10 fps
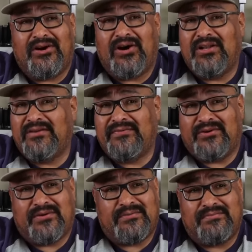all of
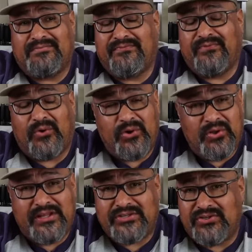your
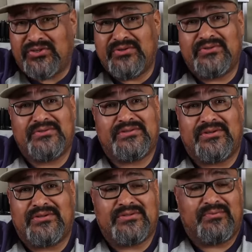foil that you use,
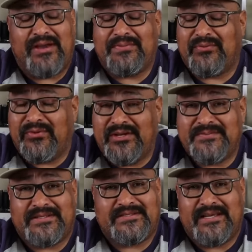to wrap the
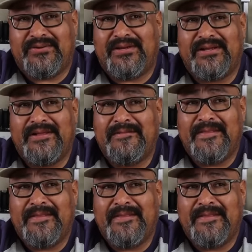ribs, etc.